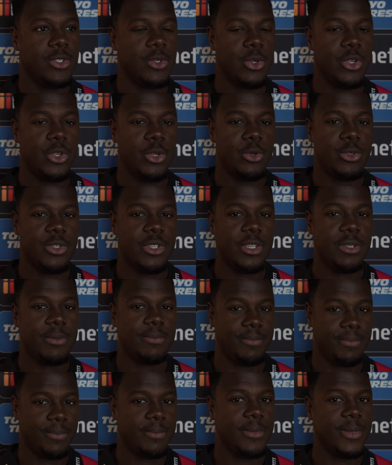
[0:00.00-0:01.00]

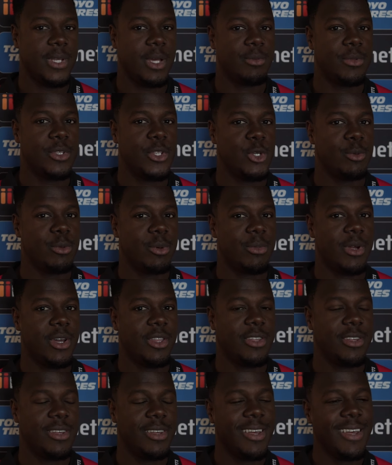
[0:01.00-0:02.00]
Husey, up to you, my
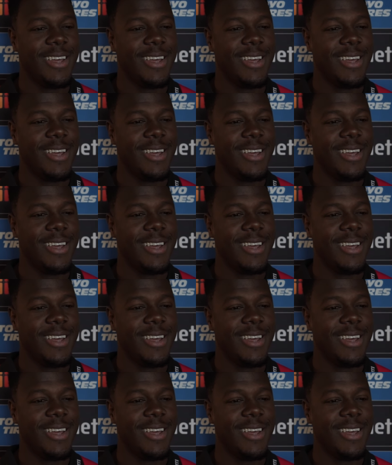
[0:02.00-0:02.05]
brother.